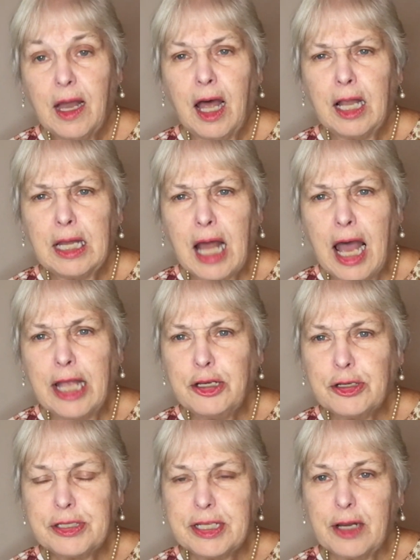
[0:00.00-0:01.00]
Align
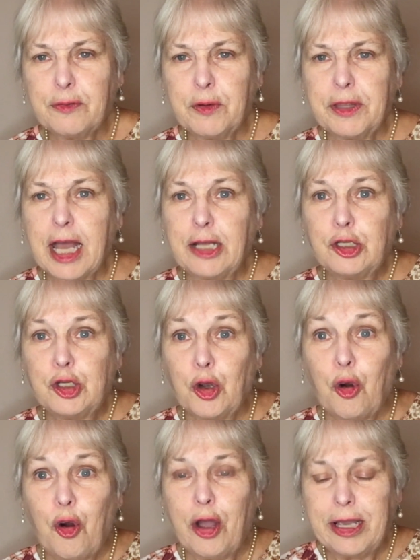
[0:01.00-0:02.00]
yourself with that
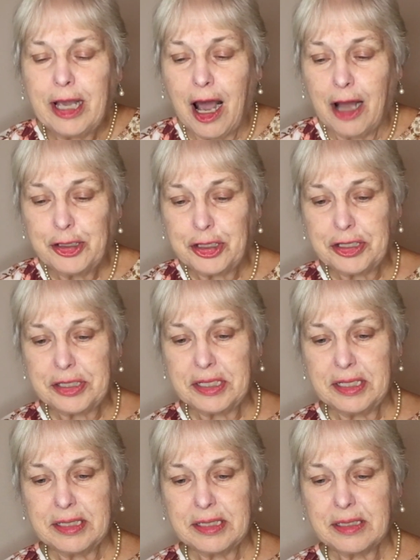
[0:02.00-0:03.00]
joy
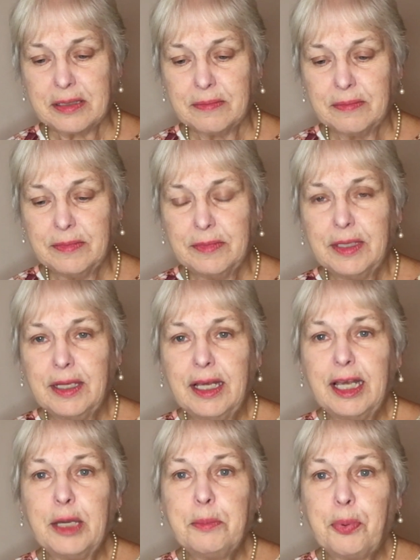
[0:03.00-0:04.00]
consciousness.
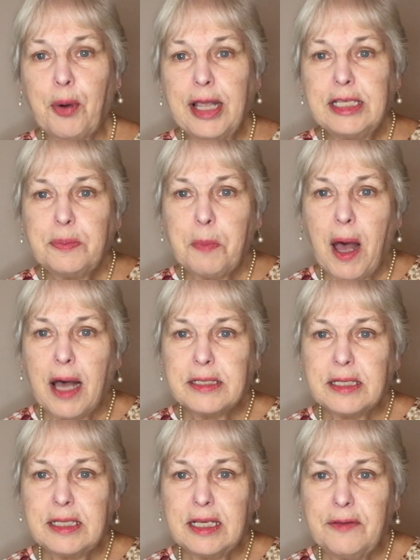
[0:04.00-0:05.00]
Embrace
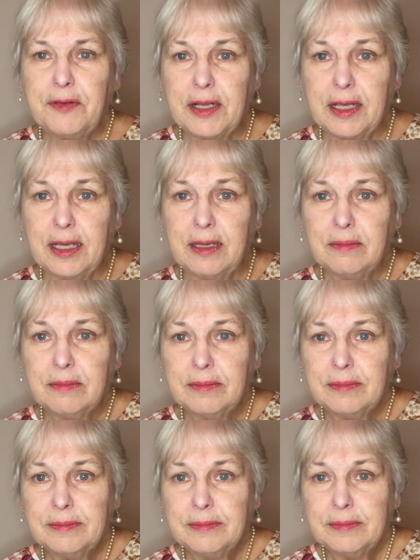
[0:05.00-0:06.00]
positivity.
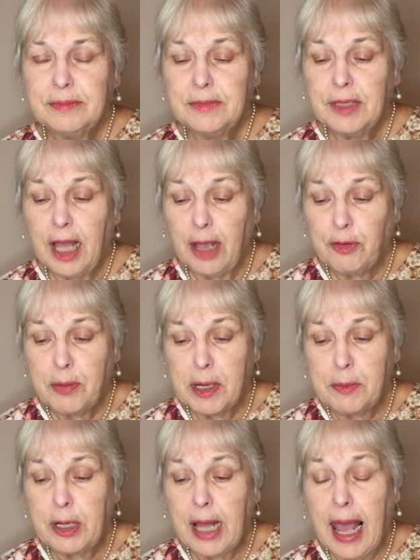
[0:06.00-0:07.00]
And
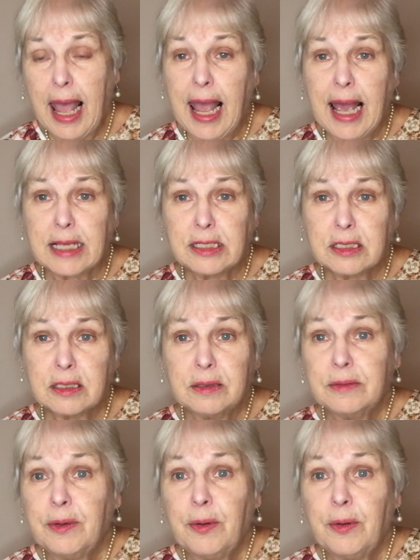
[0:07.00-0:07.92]
remember to ask,